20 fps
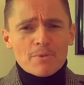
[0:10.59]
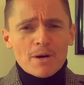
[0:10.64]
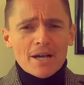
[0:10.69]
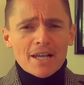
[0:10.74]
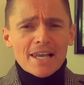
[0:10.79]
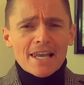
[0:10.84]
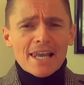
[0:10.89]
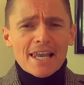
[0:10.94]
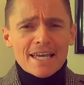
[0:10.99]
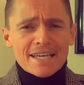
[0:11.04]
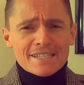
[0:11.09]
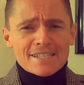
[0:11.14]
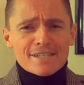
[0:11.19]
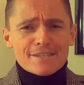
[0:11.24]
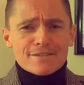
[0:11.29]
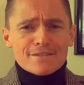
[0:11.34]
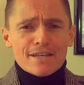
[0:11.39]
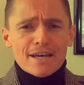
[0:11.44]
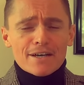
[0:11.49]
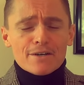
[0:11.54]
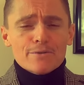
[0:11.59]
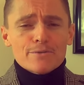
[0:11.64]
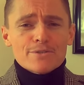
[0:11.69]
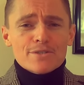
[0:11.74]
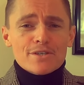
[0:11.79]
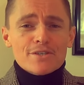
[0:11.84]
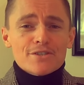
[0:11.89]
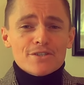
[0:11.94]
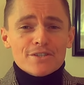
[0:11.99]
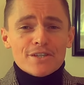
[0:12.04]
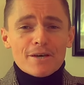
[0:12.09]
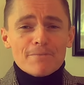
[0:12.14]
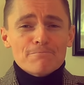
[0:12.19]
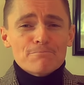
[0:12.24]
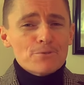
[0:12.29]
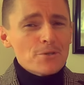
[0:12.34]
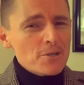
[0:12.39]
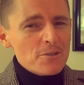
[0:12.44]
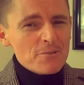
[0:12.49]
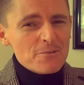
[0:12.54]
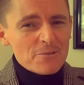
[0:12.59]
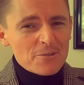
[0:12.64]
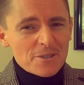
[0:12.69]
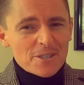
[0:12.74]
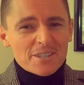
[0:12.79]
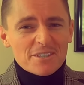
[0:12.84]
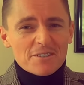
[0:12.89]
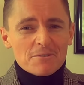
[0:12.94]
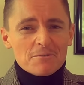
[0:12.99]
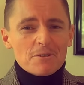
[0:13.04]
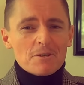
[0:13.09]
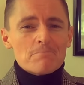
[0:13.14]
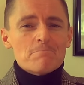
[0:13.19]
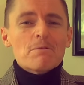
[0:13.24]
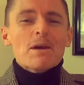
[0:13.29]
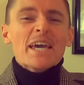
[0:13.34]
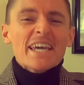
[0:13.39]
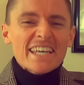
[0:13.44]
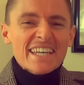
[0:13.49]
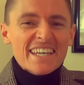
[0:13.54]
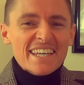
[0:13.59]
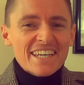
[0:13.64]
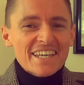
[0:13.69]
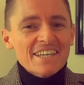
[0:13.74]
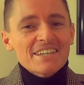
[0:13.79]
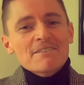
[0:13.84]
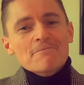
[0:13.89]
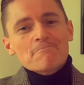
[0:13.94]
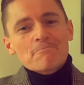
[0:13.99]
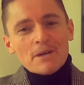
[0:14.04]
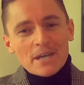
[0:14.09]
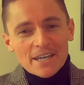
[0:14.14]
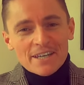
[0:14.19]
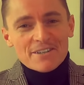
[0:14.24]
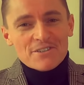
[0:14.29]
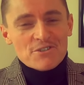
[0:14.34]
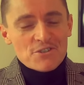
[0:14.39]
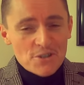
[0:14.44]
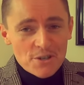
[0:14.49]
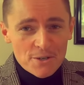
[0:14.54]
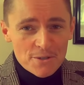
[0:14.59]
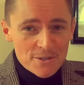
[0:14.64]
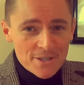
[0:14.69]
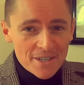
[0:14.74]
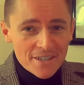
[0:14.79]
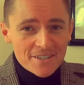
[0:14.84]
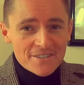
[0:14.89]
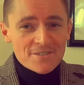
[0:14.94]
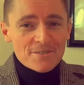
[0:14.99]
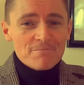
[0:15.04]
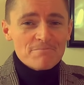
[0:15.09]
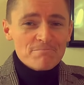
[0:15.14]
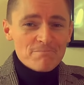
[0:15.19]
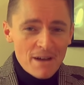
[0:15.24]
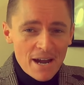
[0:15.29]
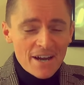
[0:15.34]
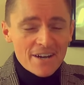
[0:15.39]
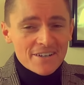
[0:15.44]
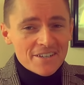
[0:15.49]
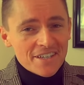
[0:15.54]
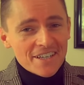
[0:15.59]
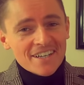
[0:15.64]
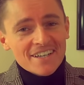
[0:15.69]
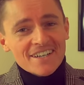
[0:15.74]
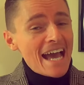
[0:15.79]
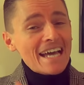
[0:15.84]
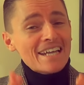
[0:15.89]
my latest acquisition that beautiful little, the Pinky, the Pink Tudor Submariner.